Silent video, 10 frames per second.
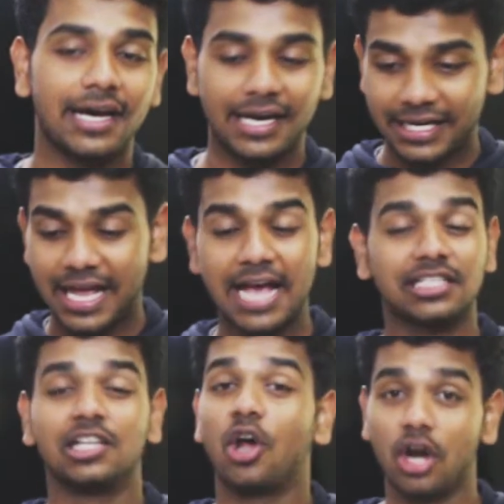it has
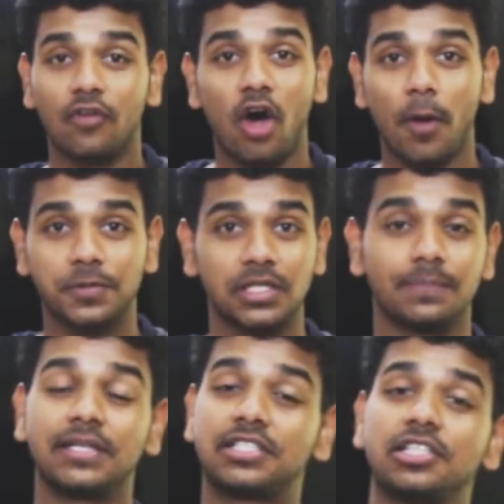a lot of options,
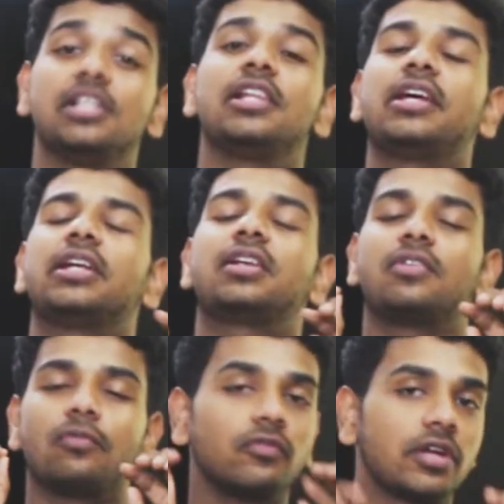but still it
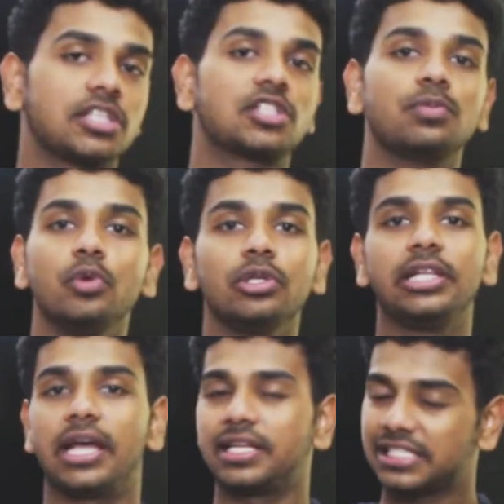runs
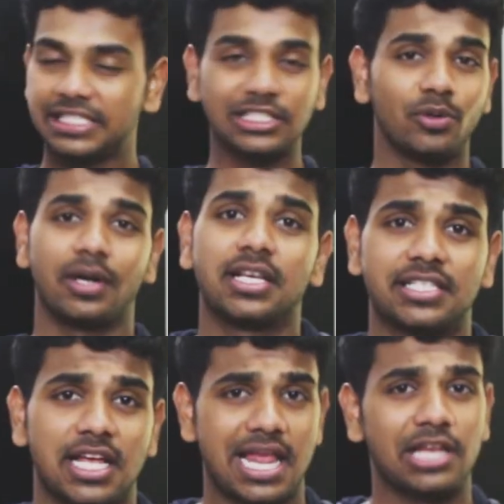smoothly and it's easy to understand,